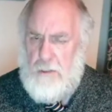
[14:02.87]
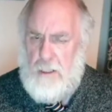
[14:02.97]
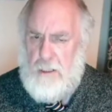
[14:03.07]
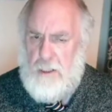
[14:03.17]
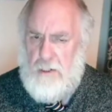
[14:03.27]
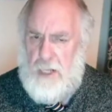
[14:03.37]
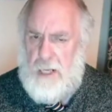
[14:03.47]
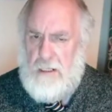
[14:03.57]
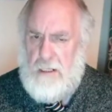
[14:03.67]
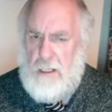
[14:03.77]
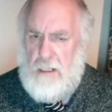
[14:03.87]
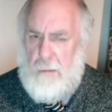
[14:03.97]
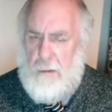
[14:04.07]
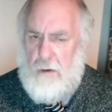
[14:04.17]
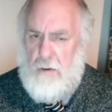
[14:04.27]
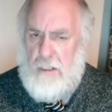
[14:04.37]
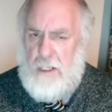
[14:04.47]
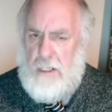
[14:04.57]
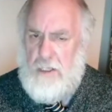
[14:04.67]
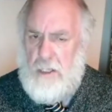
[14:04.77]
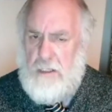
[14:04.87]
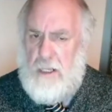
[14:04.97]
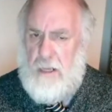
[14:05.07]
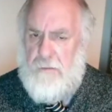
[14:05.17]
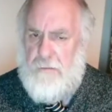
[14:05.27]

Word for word: to suggest that democracy is not enough,